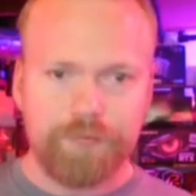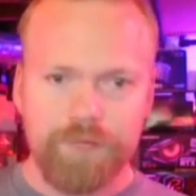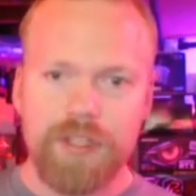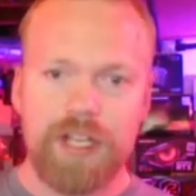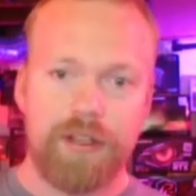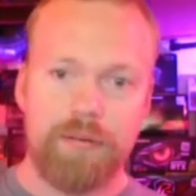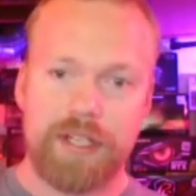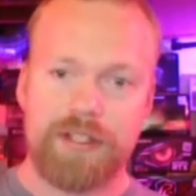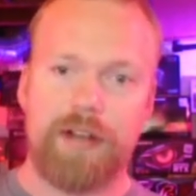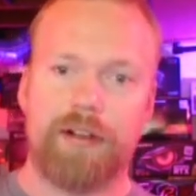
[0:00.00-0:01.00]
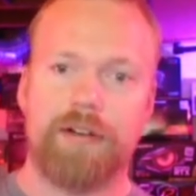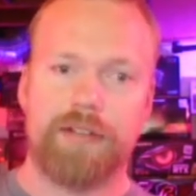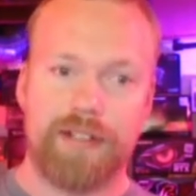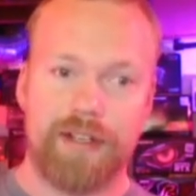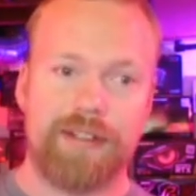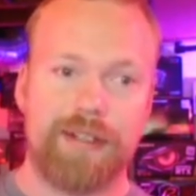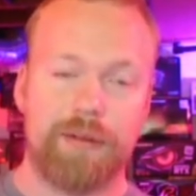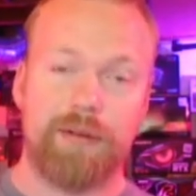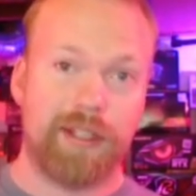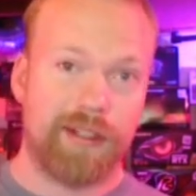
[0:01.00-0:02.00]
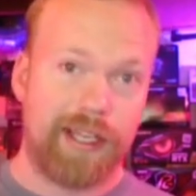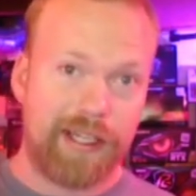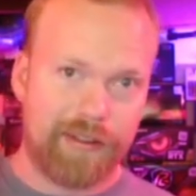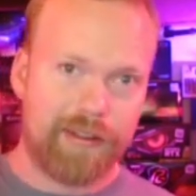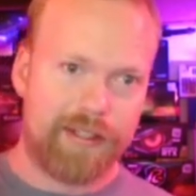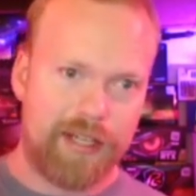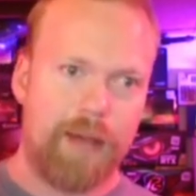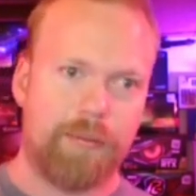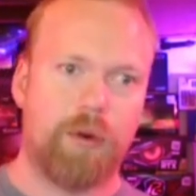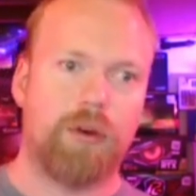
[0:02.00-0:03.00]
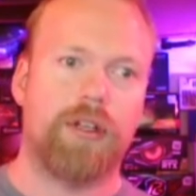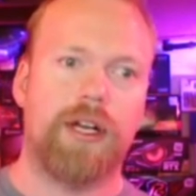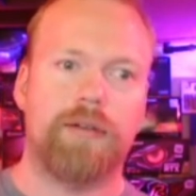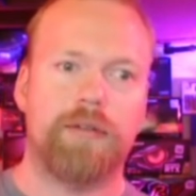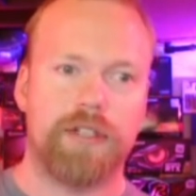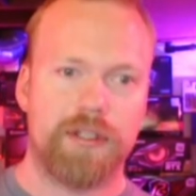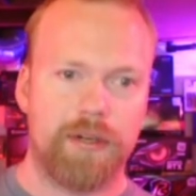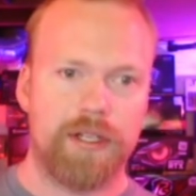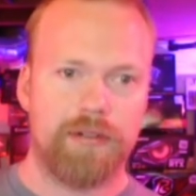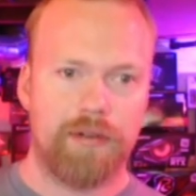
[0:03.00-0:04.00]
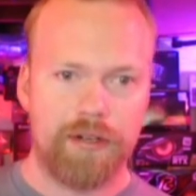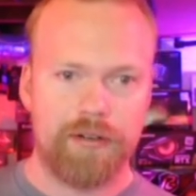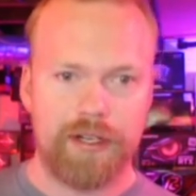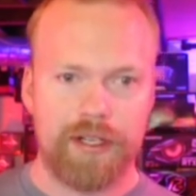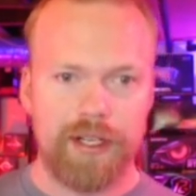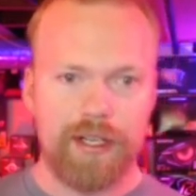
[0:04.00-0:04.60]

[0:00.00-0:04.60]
on the mixed algos, it does seem to really like the top core clock, which is 2200.